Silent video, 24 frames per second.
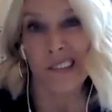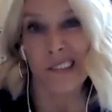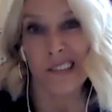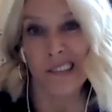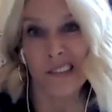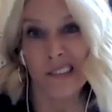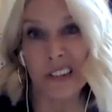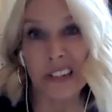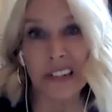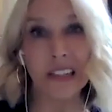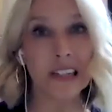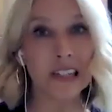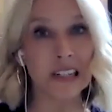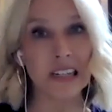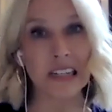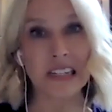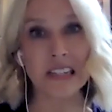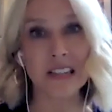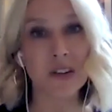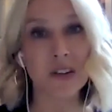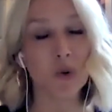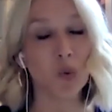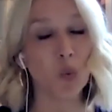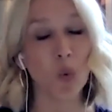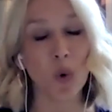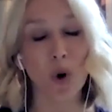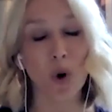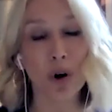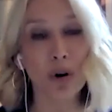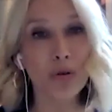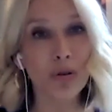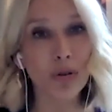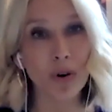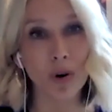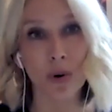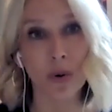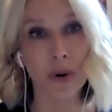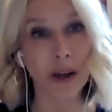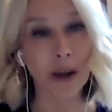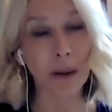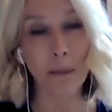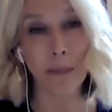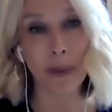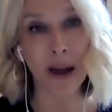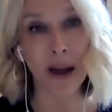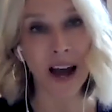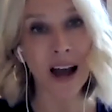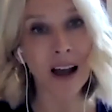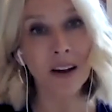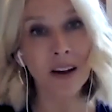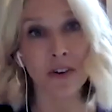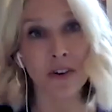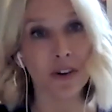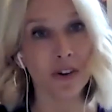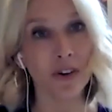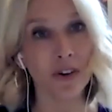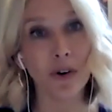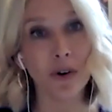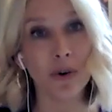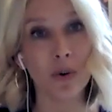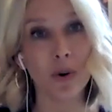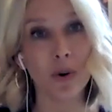really isn't worth going back to.